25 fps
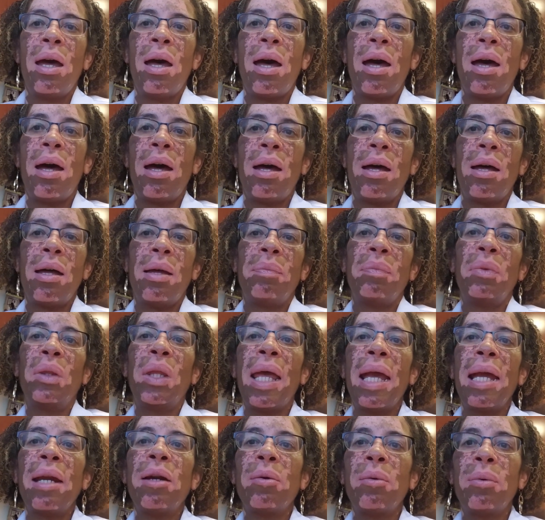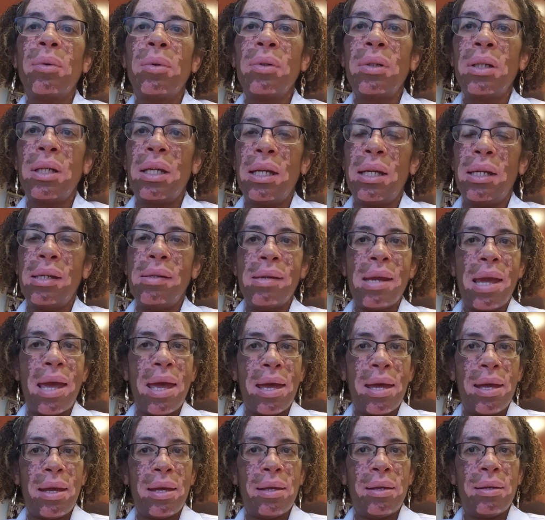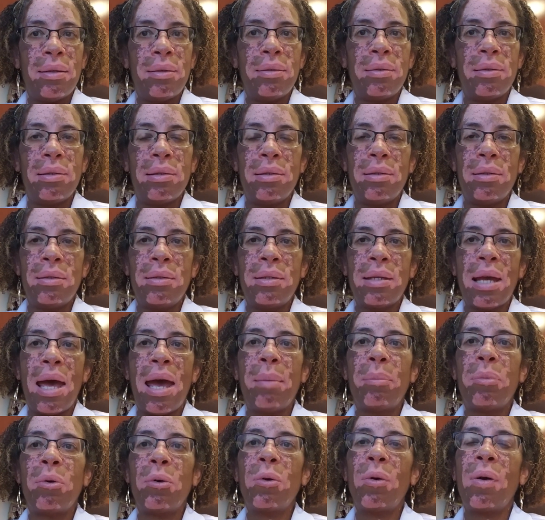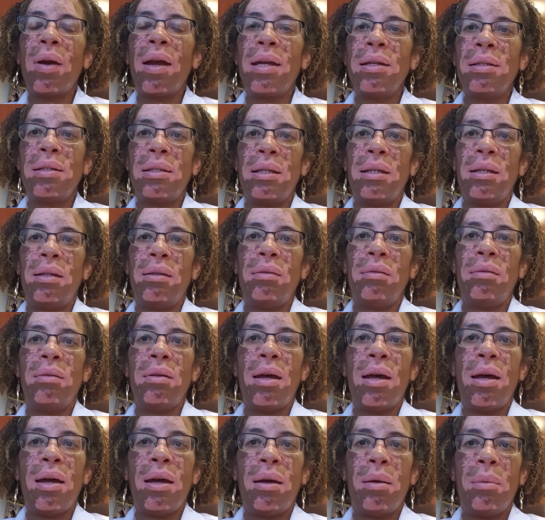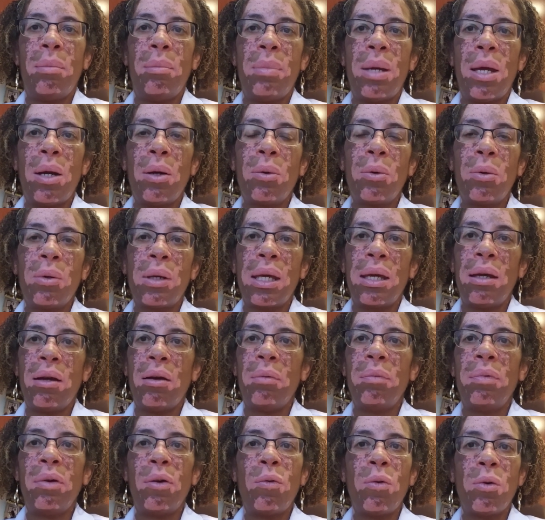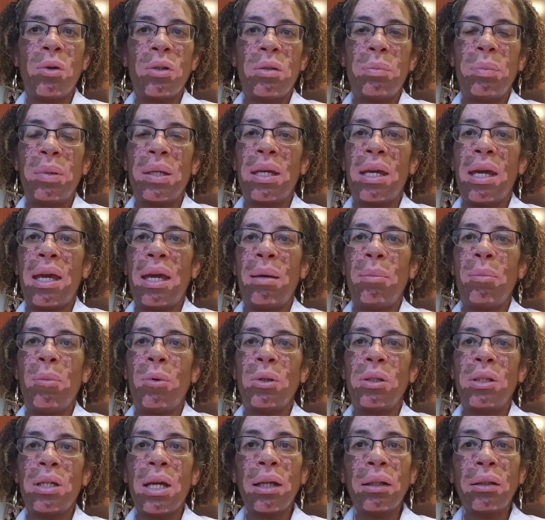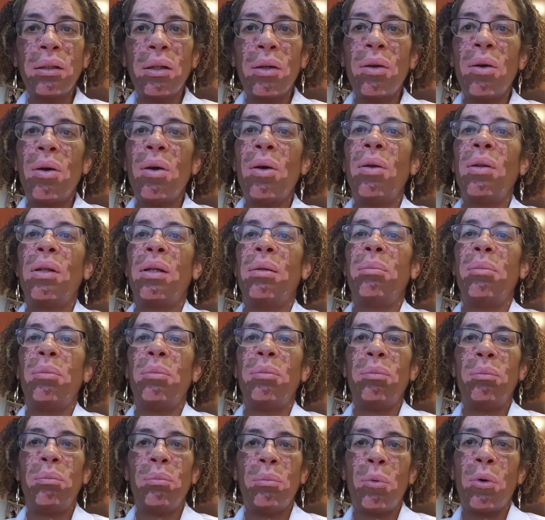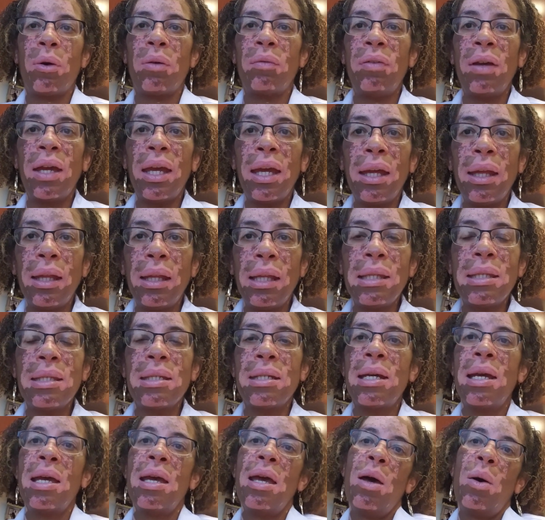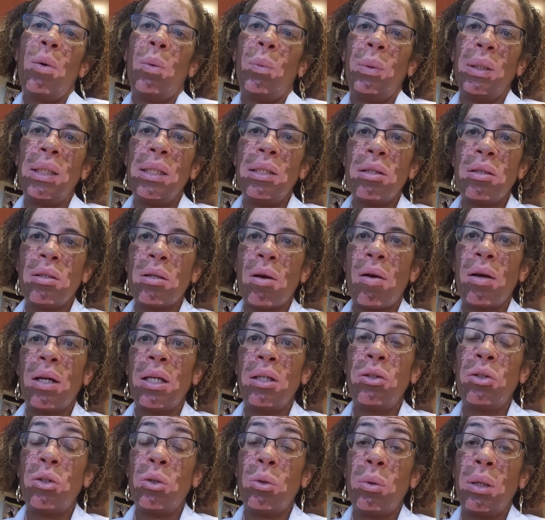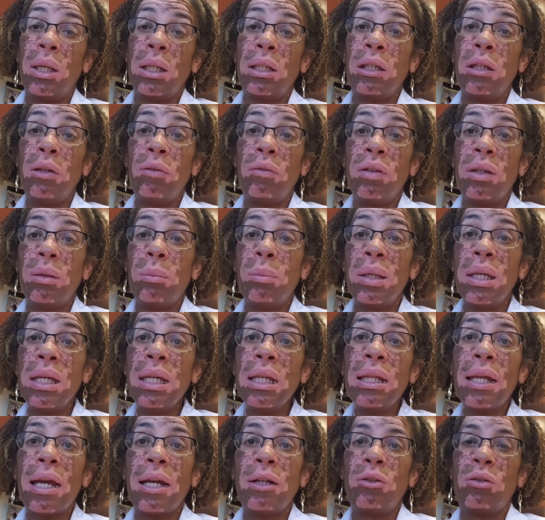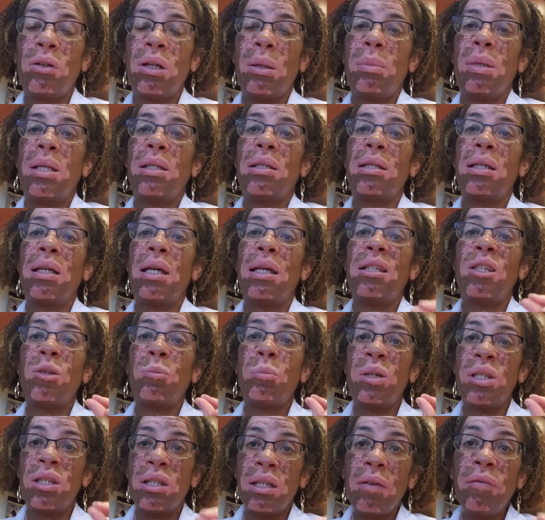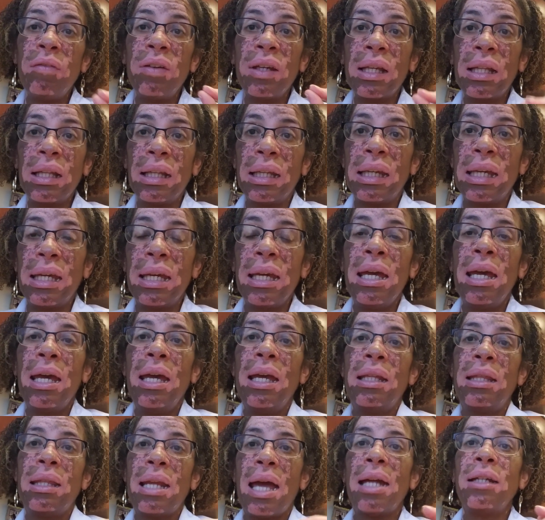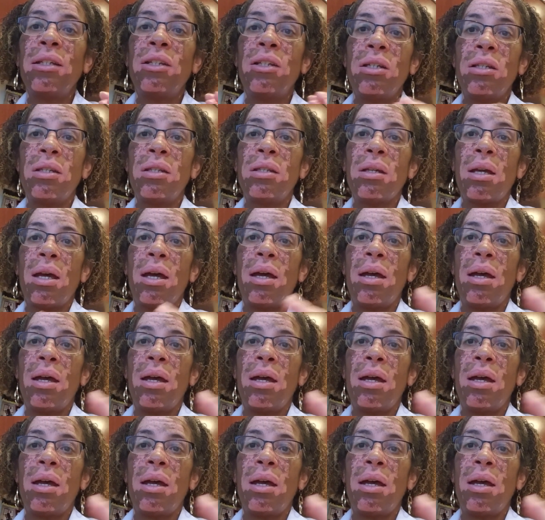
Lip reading: Later on, as time progressed and medical care, of course, became more technical and more advanced, we started doing UVB light treatments, specifically not just